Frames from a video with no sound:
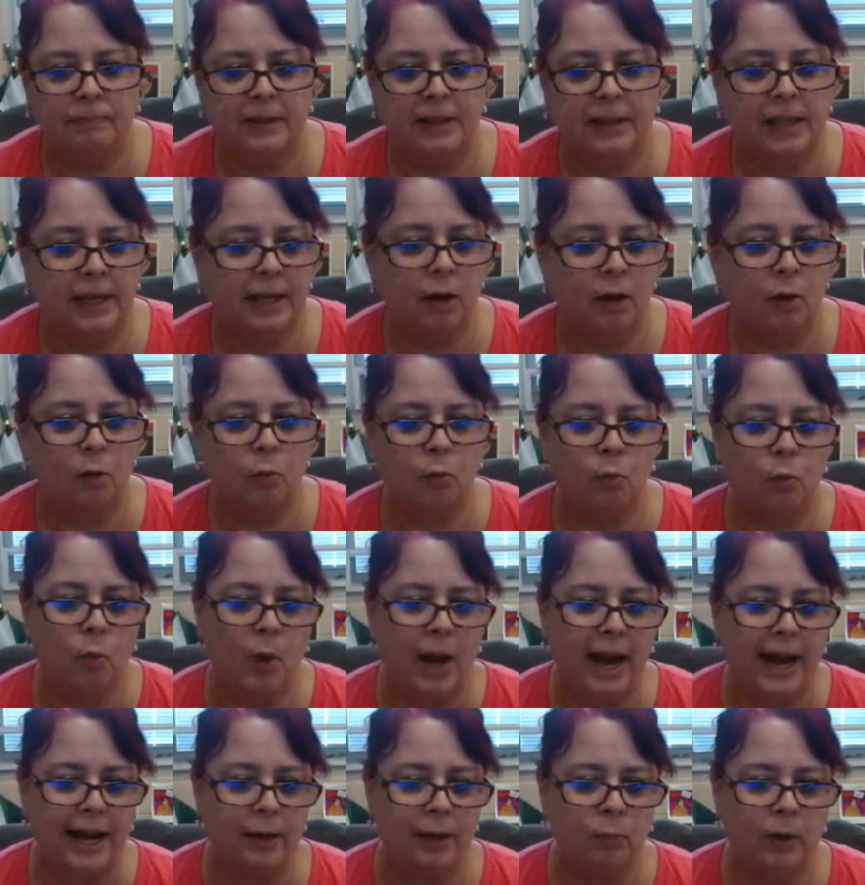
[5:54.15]
like a
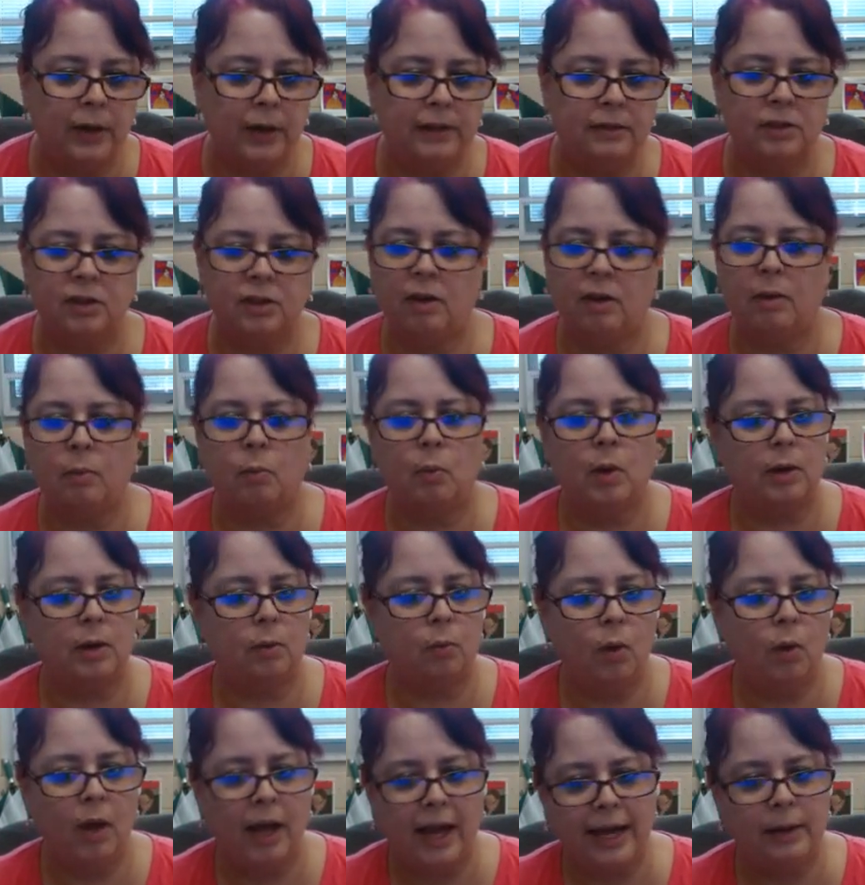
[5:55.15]
wide one. So I want a
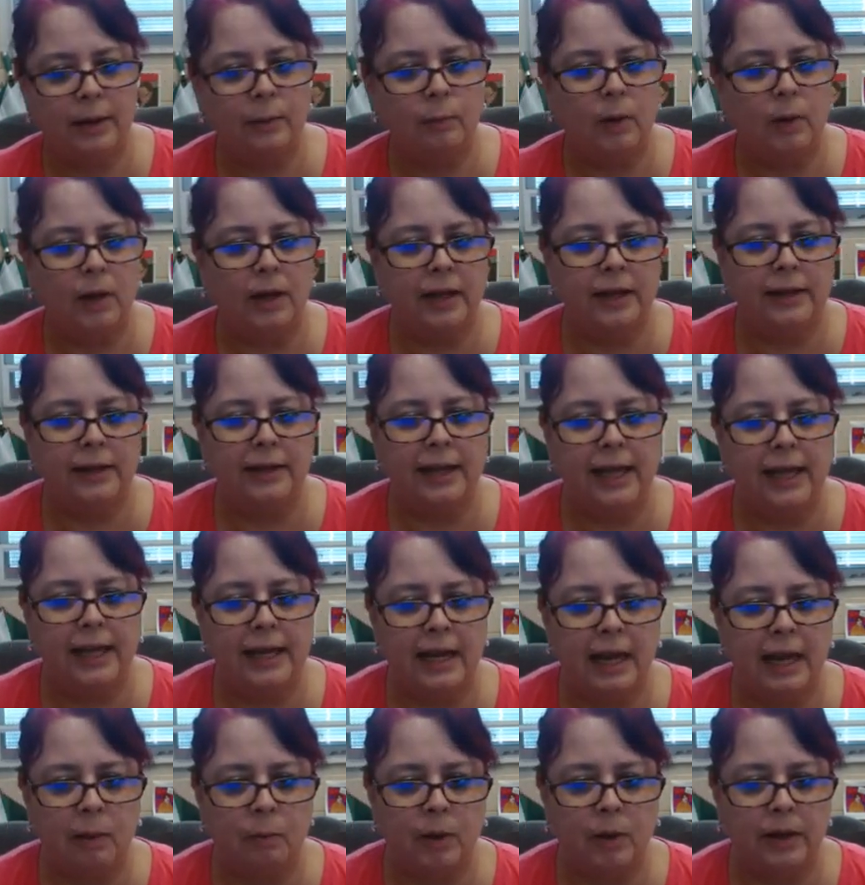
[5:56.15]
wide one
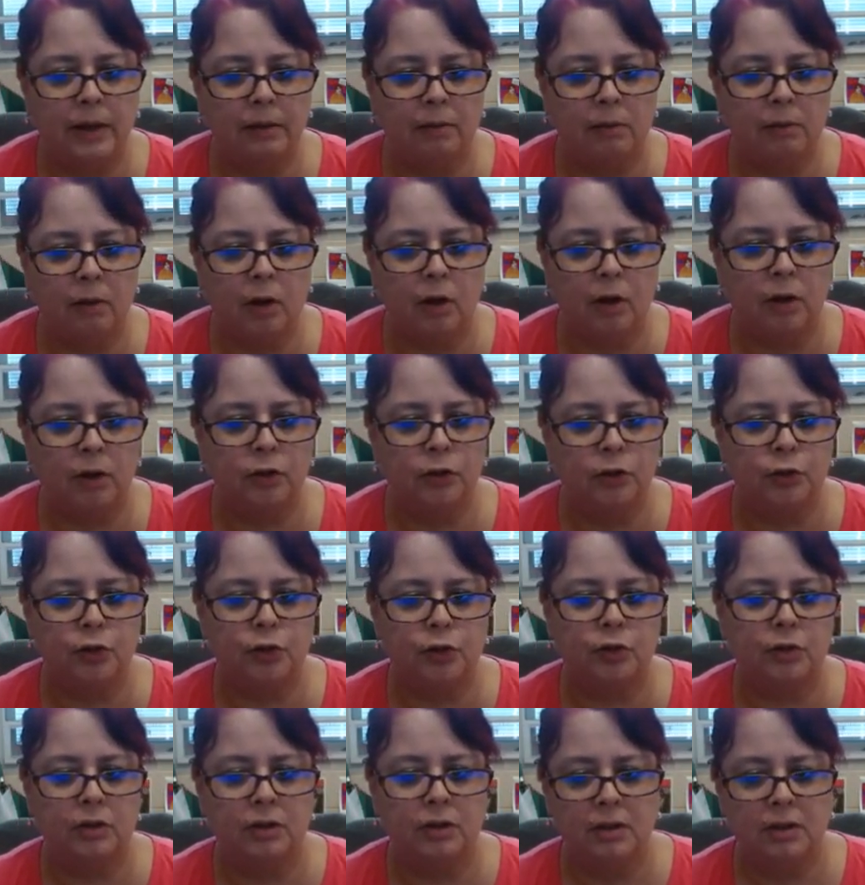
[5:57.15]
and I want a
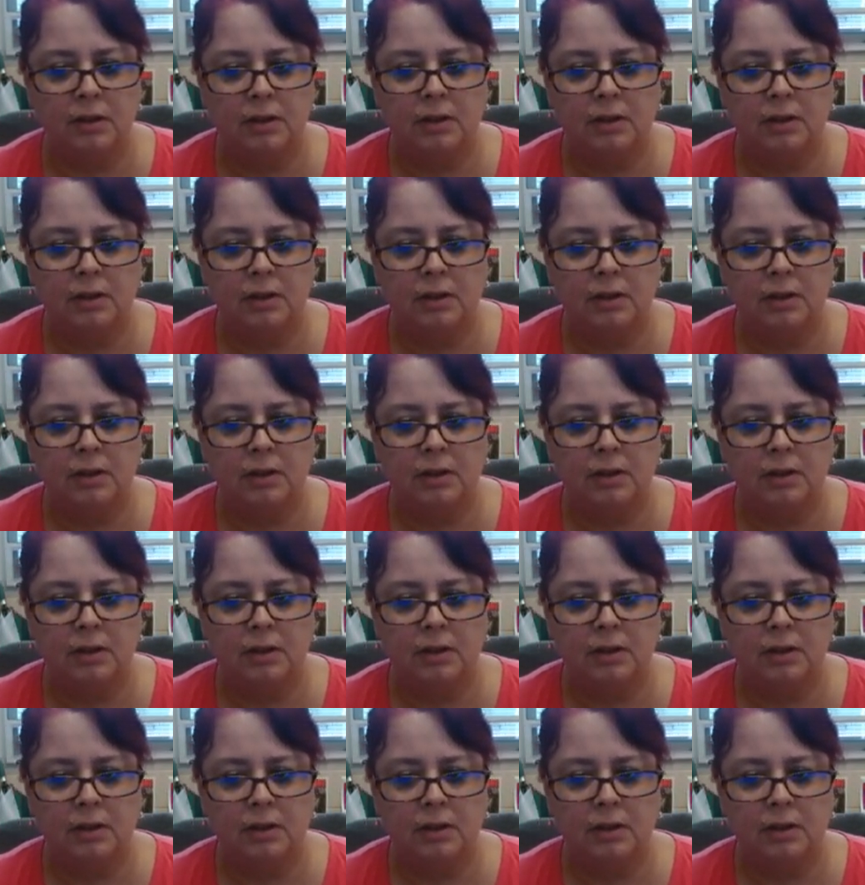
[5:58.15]
large.